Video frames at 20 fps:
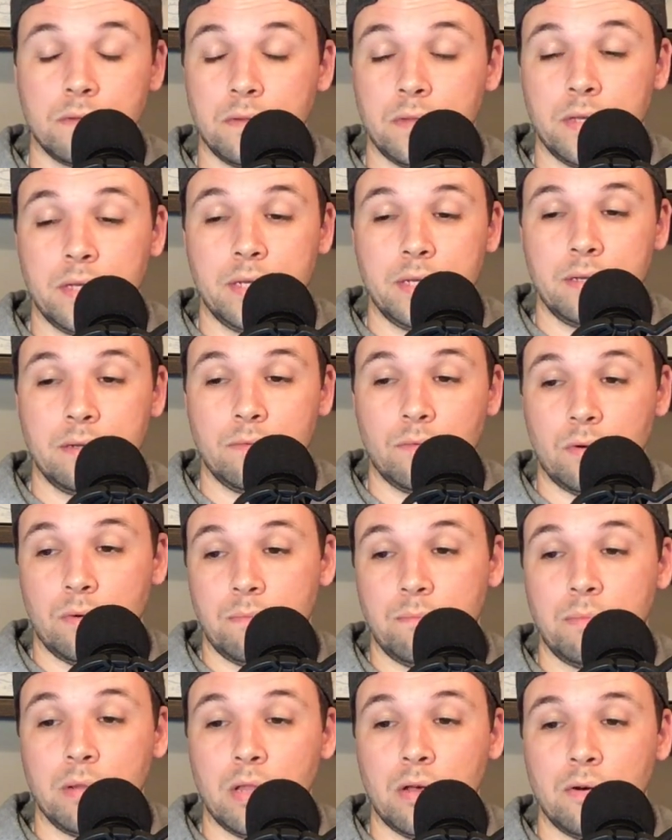
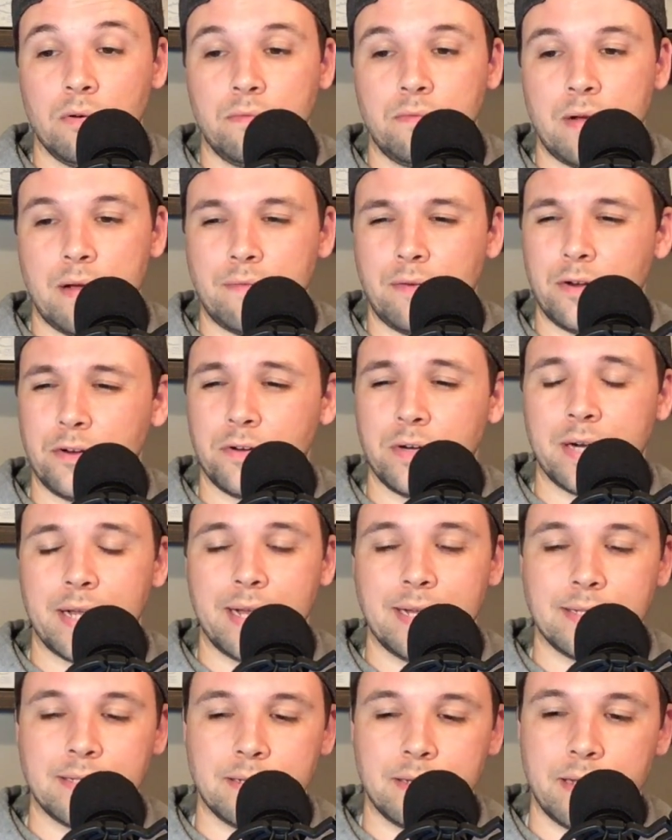below 500, I
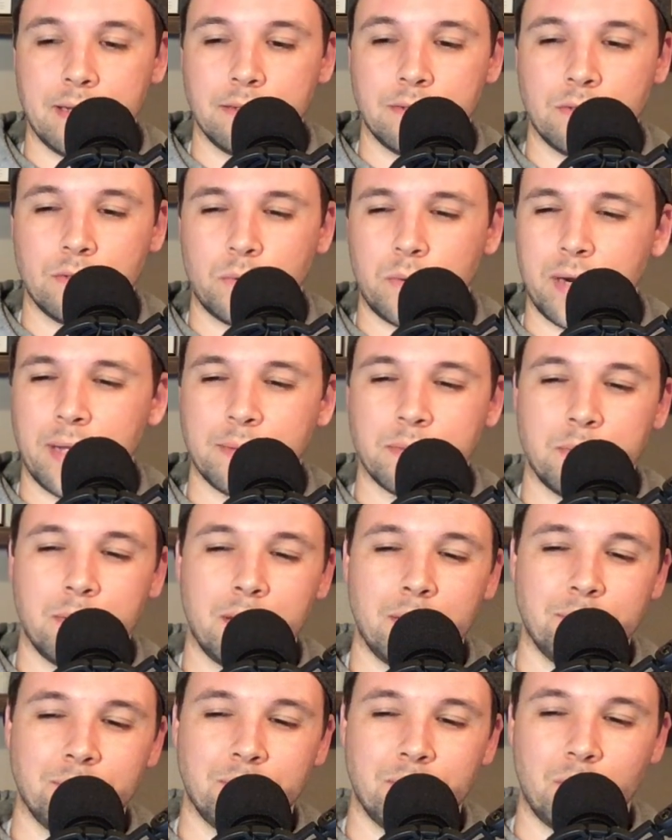guess. Yeah, 20 games
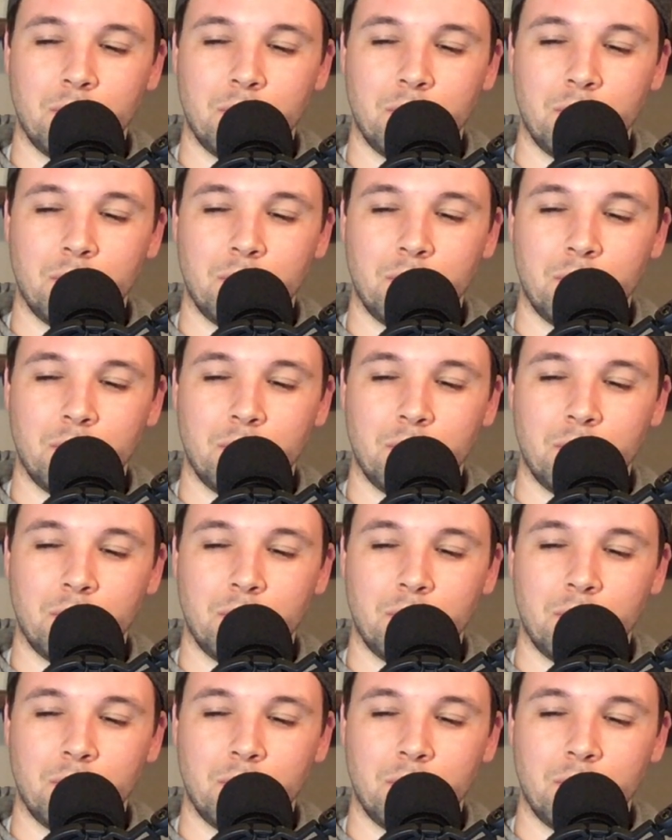below.